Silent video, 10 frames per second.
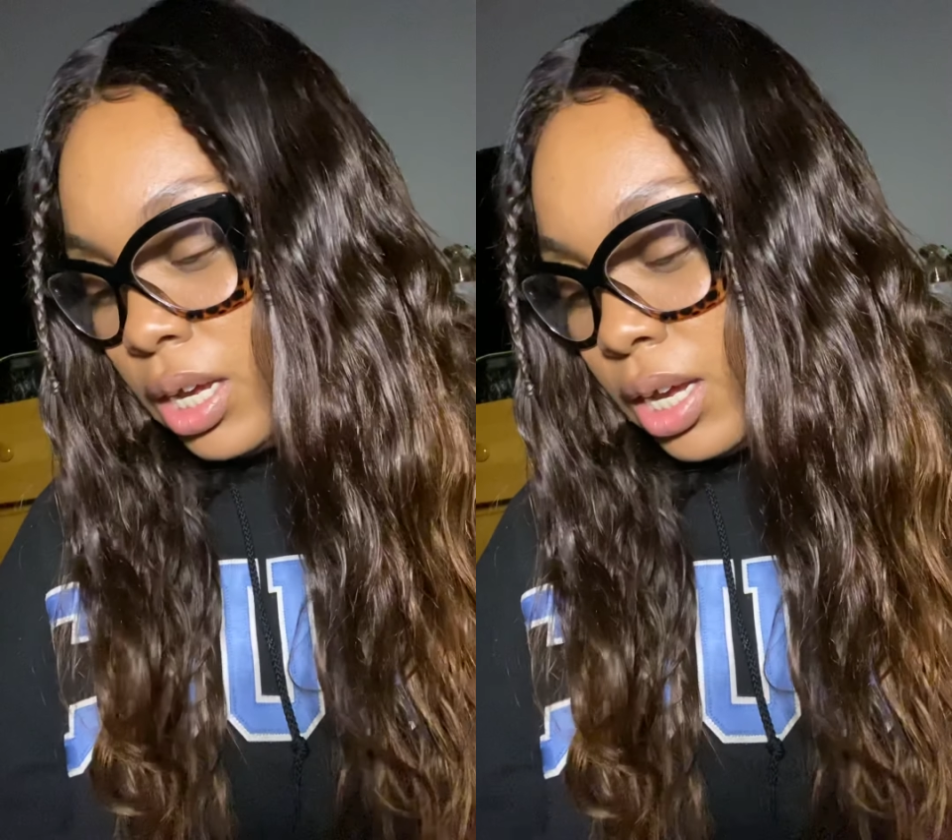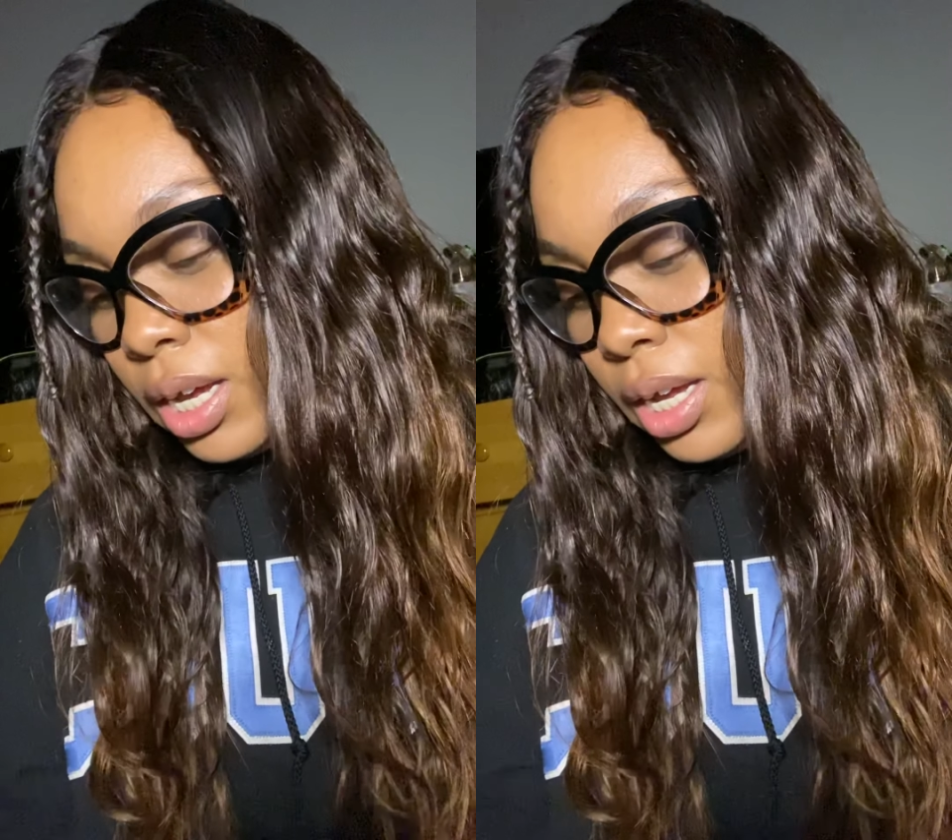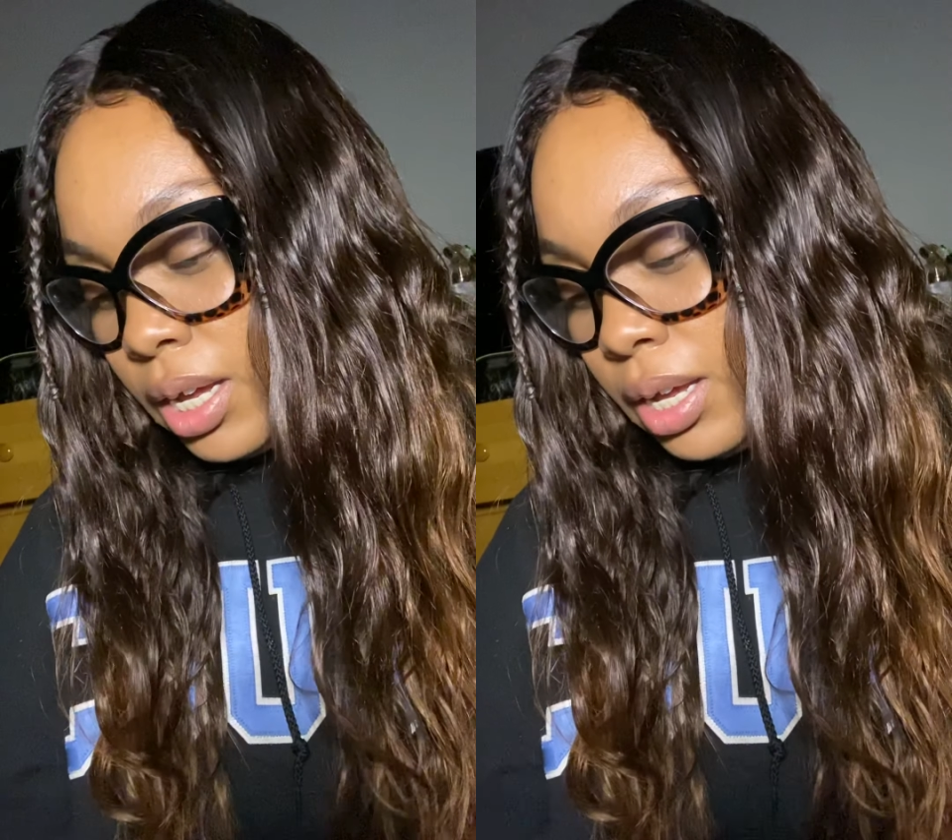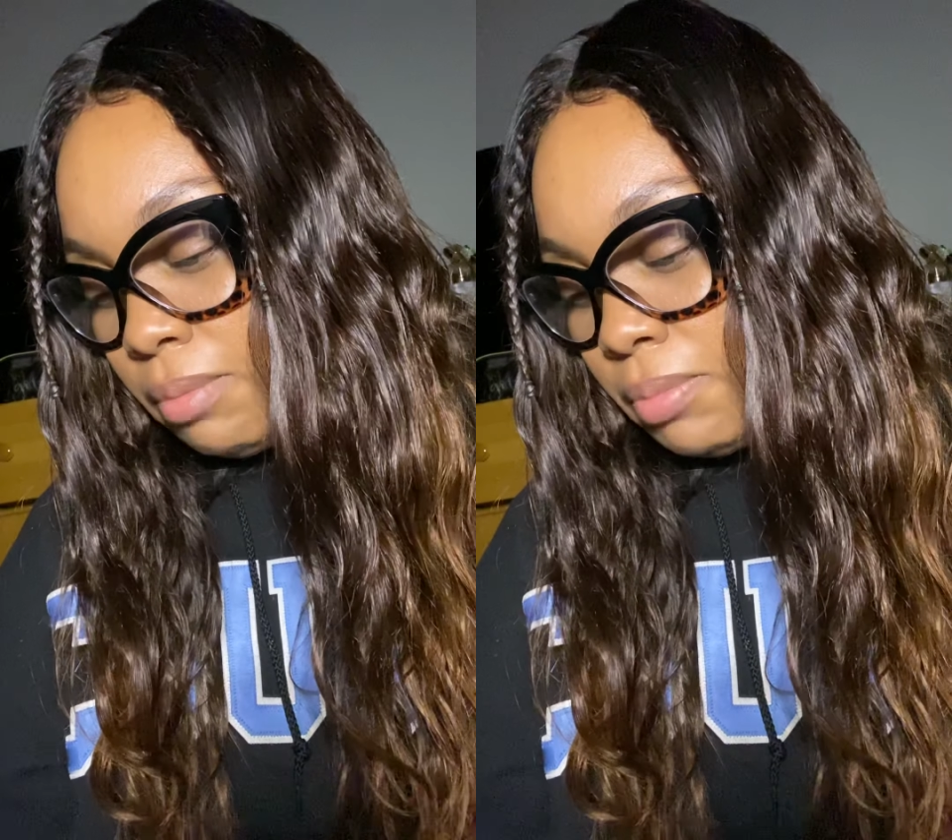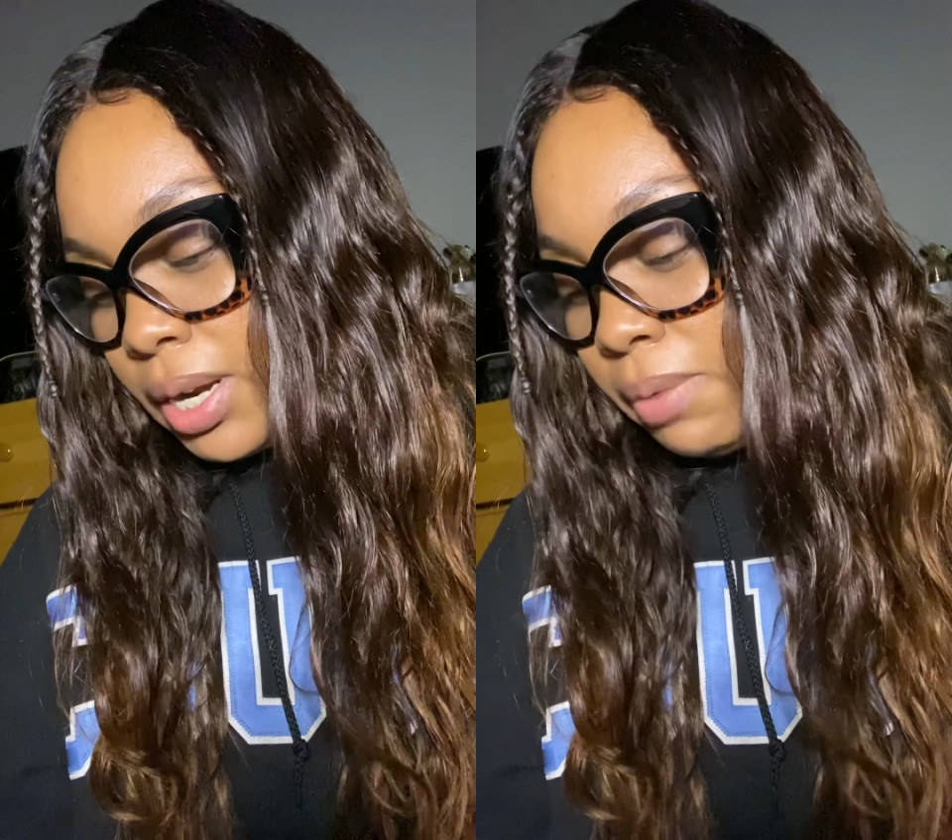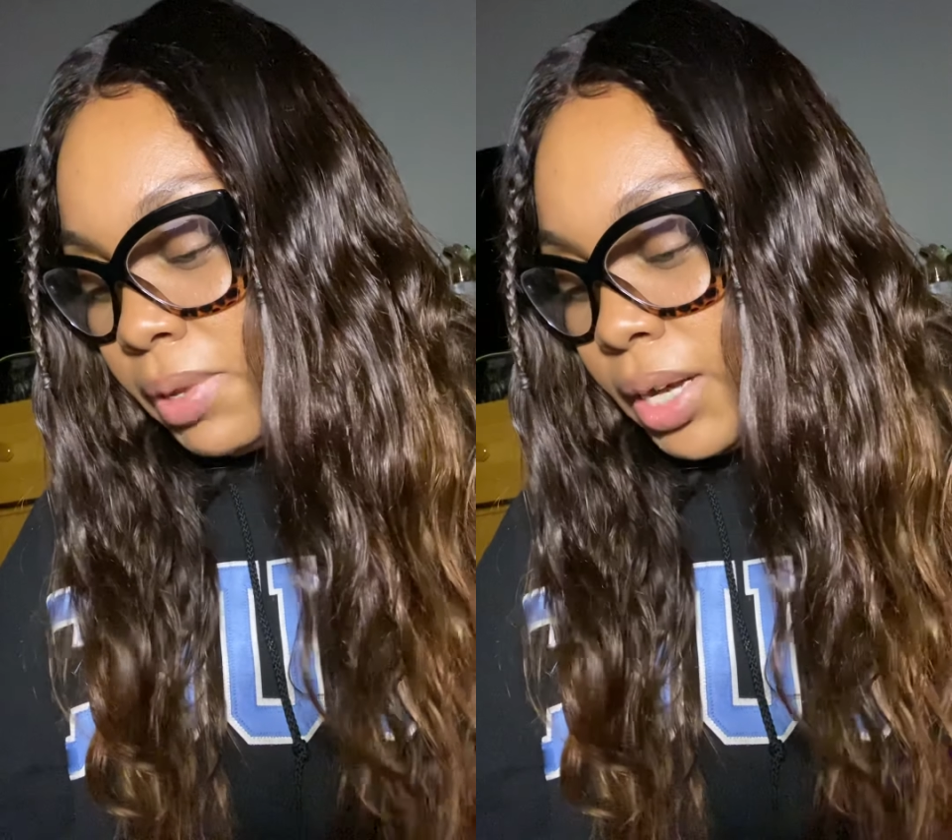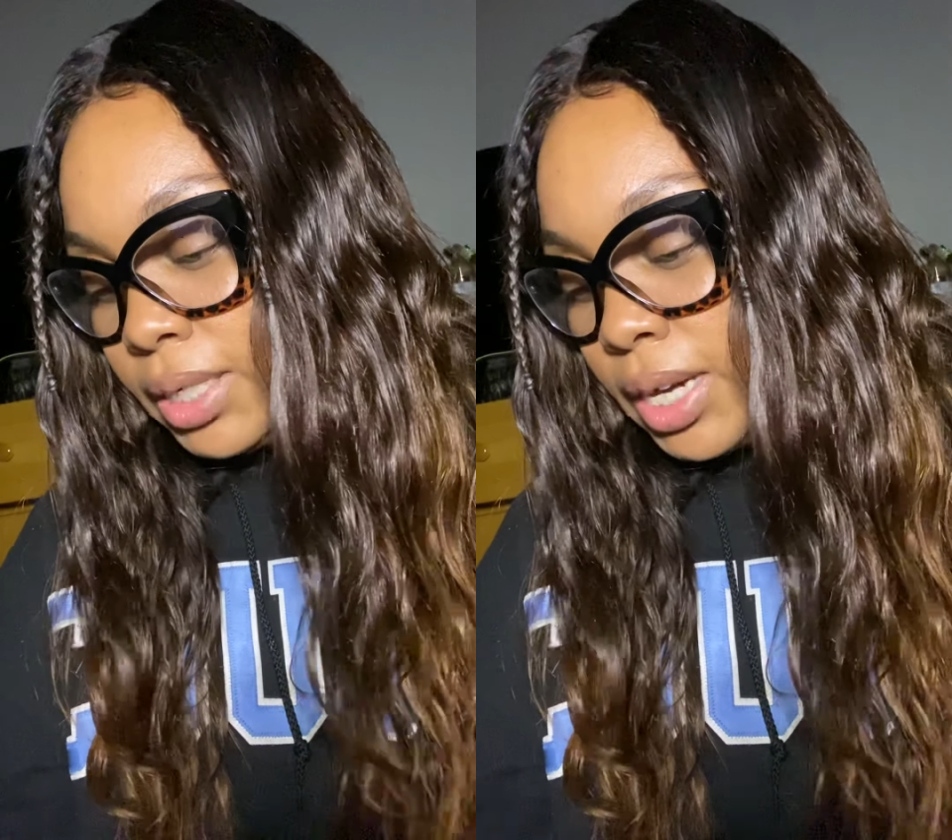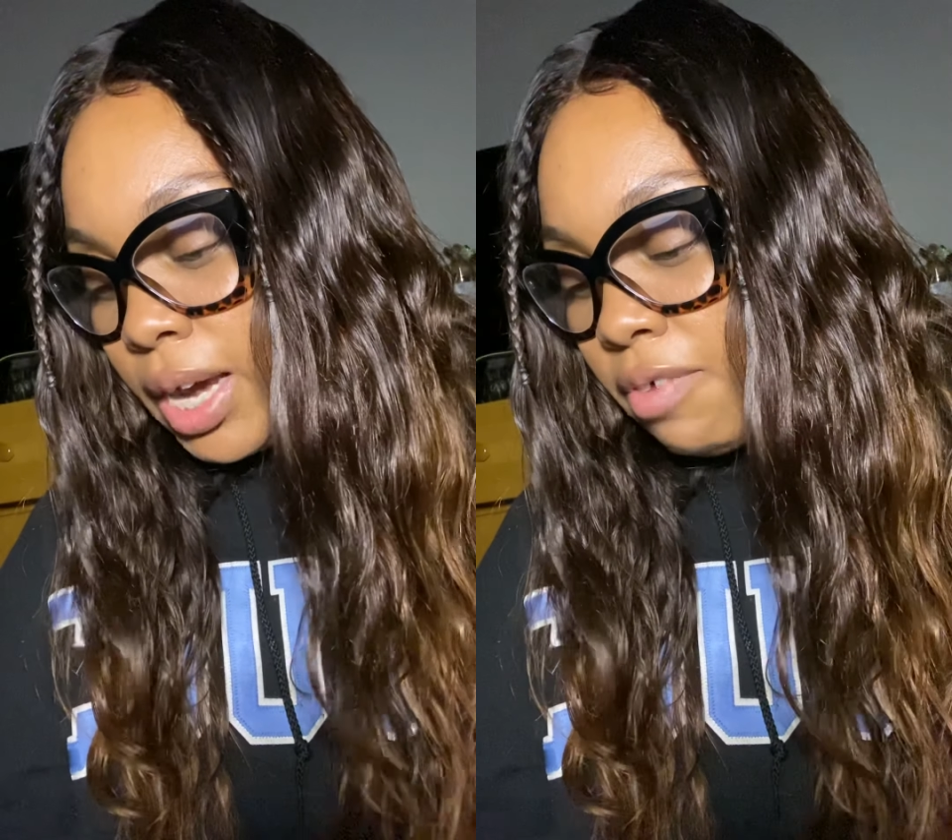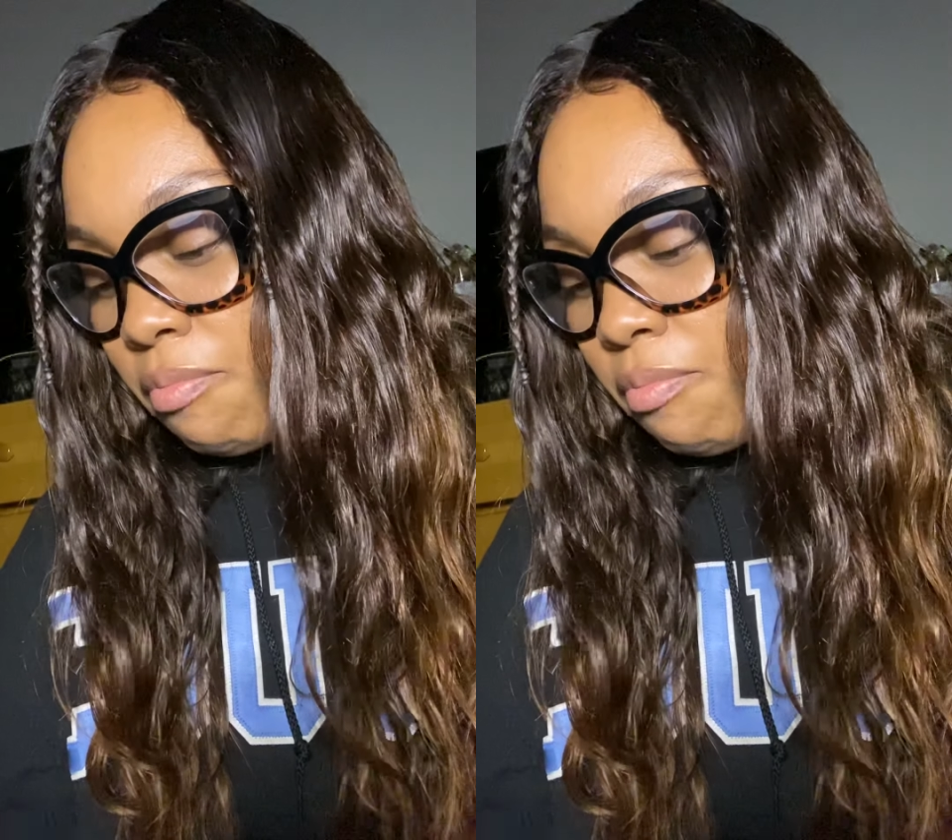But I would like to have